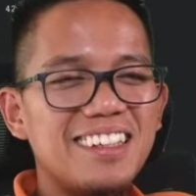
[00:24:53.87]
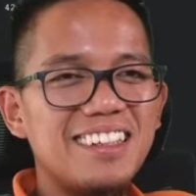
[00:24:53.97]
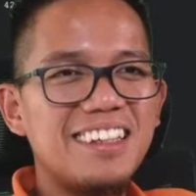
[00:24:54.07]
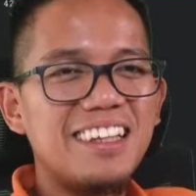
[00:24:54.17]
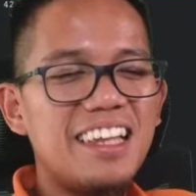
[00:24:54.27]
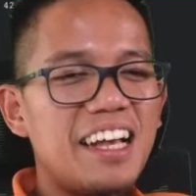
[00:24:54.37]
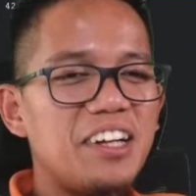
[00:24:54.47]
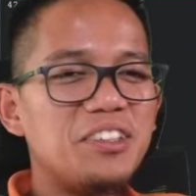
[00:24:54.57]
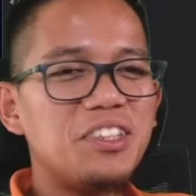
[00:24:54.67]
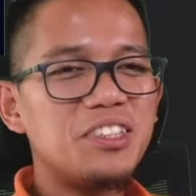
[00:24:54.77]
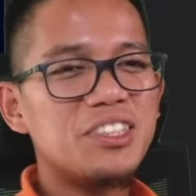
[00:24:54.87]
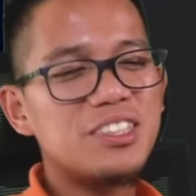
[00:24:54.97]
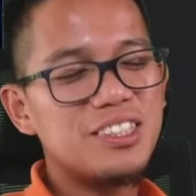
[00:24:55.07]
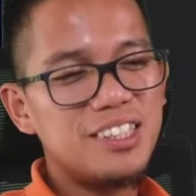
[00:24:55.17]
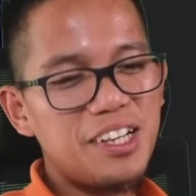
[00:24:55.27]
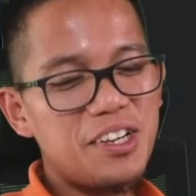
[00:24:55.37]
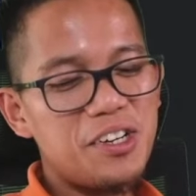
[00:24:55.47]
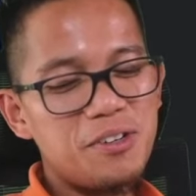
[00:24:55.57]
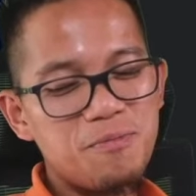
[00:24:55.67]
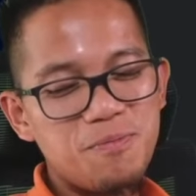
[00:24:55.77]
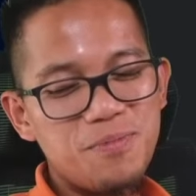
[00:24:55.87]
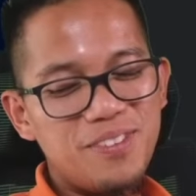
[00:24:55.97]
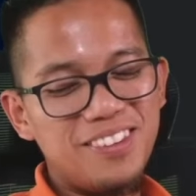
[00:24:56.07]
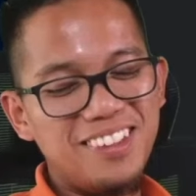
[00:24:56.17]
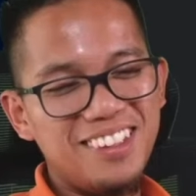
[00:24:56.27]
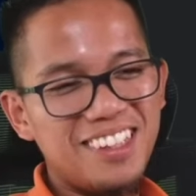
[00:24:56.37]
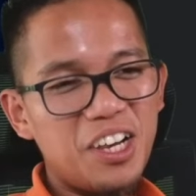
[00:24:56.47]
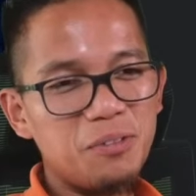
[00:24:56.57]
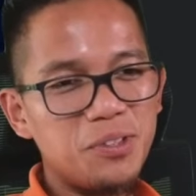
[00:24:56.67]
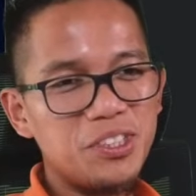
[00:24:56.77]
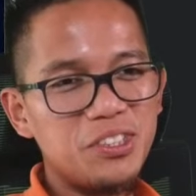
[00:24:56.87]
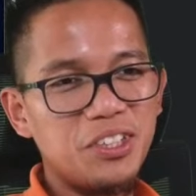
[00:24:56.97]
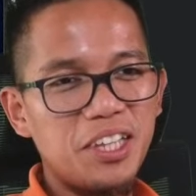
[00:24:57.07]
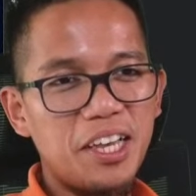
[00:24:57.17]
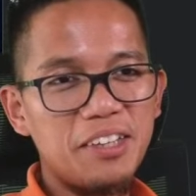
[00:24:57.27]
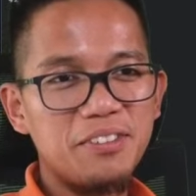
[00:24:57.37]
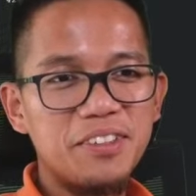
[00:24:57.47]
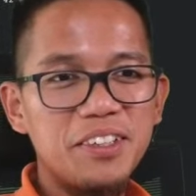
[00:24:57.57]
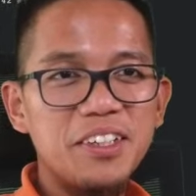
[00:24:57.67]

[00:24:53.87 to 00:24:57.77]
Now there's I hope you're still alive.